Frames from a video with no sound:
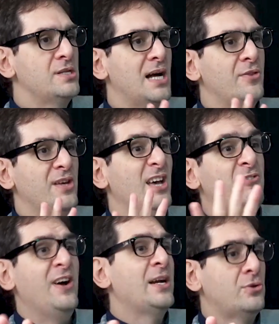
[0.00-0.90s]
are the
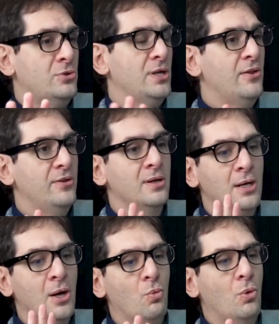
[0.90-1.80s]
effector, are
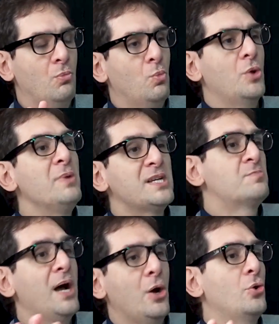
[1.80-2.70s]
what makes
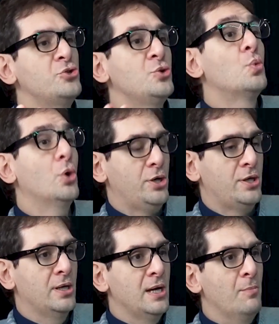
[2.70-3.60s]
biology
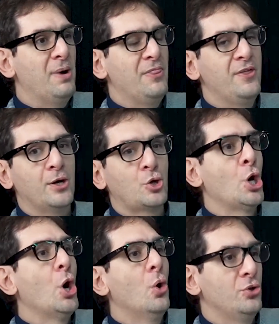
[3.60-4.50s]
work. But the
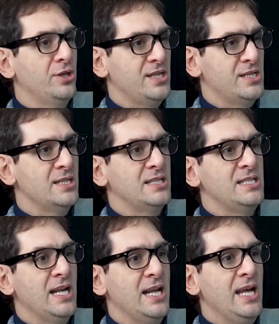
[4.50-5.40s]
code is in the
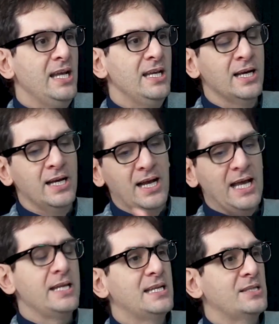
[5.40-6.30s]
DNA,
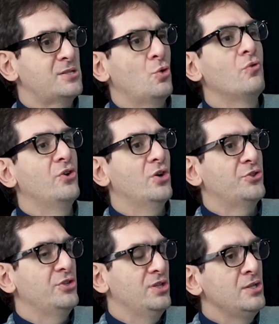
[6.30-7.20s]
and it gets
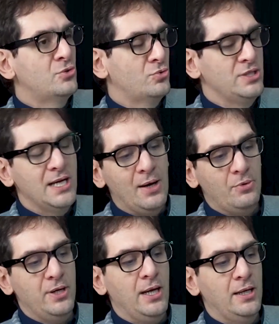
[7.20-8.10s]
converted into the
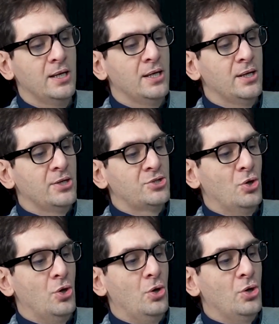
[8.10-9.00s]
RNA.
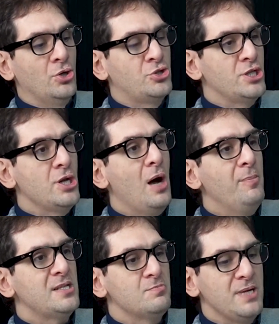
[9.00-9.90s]
So
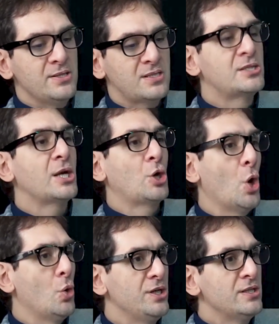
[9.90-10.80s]
genomics means
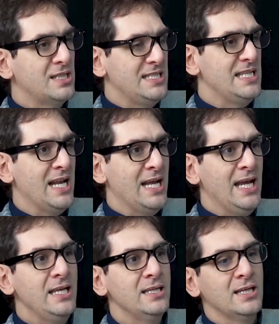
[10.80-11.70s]
decoding the DNA.